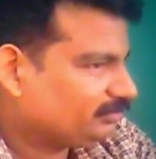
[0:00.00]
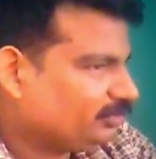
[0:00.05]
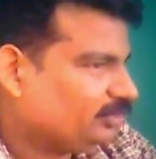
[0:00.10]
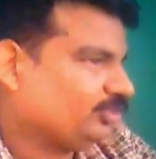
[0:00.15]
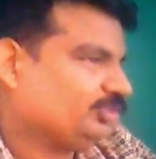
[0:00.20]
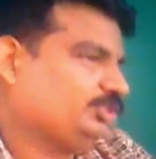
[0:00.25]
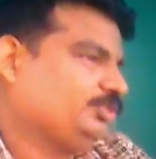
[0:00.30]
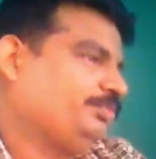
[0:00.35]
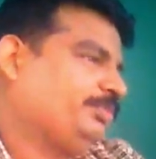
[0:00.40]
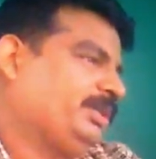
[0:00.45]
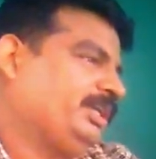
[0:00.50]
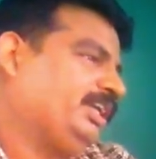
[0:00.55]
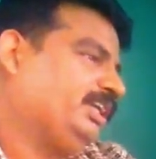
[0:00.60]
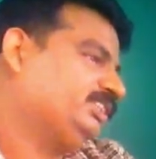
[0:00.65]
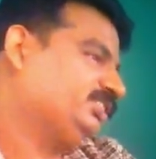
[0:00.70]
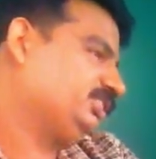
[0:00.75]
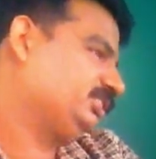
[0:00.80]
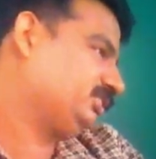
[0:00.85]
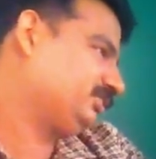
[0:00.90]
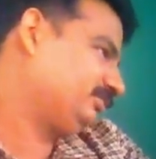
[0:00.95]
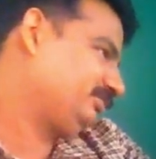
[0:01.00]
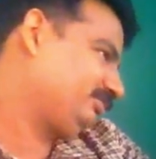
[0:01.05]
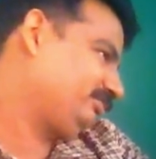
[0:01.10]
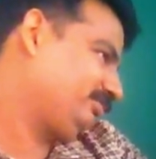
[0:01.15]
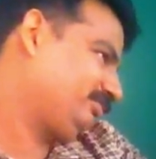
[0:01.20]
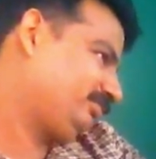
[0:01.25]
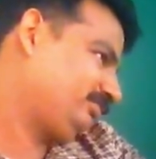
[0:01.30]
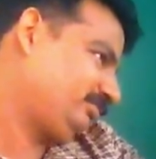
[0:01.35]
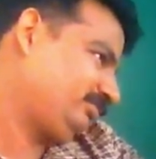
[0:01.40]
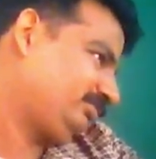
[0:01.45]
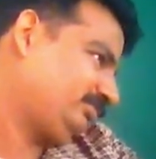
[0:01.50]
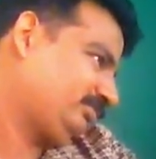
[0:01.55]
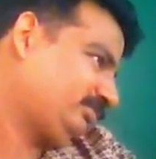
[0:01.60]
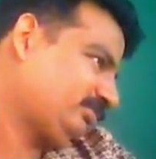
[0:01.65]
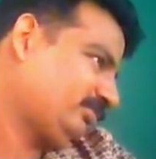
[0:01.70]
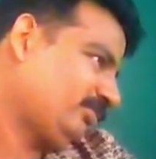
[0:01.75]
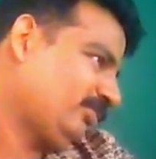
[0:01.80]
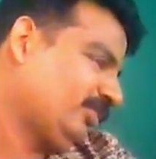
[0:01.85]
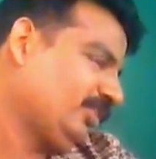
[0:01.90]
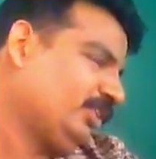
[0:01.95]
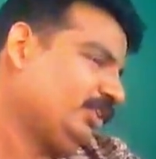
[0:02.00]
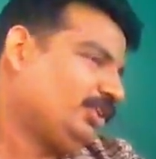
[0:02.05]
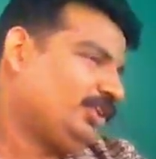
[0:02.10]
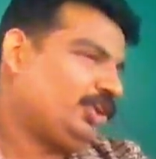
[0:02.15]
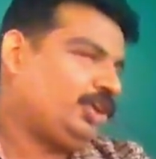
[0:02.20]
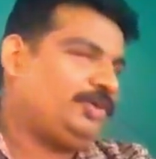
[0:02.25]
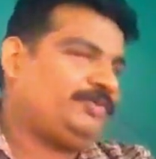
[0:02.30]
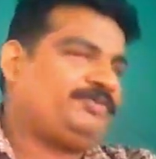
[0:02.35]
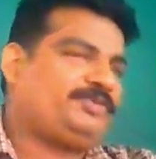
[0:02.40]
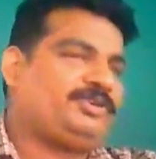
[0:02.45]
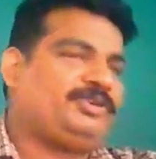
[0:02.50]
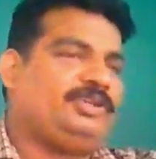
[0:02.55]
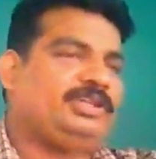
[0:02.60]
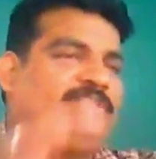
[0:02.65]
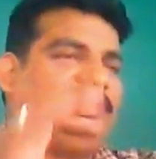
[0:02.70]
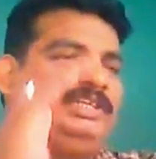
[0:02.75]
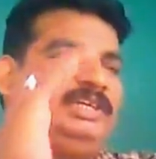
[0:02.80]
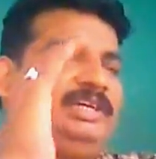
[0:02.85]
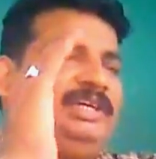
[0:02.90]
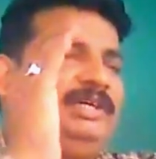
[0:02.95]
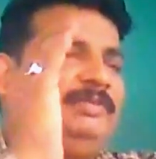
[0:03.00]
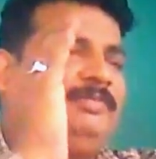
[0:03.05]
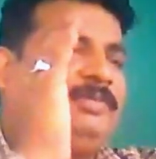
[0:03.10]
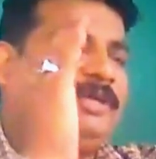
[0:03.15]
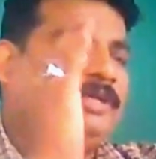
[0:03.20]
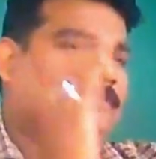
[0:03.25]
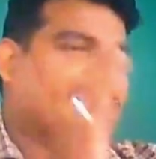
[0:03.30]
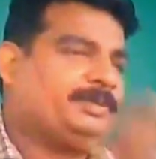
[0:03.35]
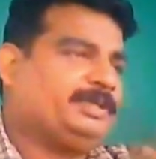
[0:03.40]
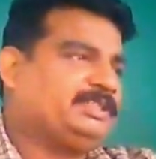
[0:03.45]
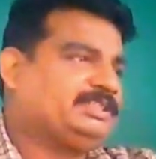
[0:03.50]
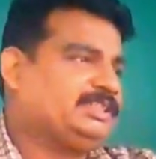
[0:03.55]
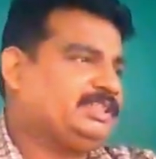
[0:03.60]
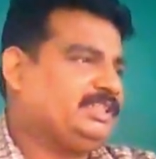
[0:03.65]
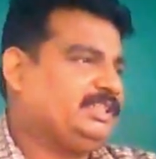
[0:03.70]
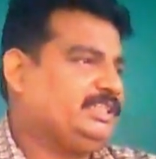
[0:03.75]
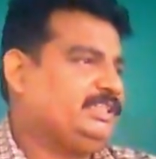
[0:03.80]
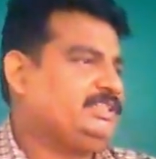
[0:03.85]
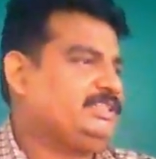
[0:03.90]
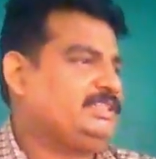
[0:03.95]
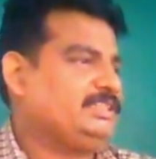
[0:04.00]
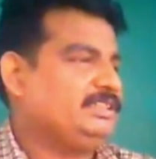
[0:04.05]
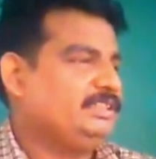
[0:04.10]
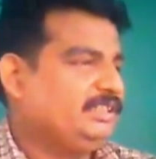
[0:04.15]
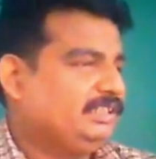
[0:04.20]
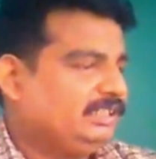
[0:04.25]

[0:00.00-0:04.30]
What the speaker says: or to punish. After all, the purpose is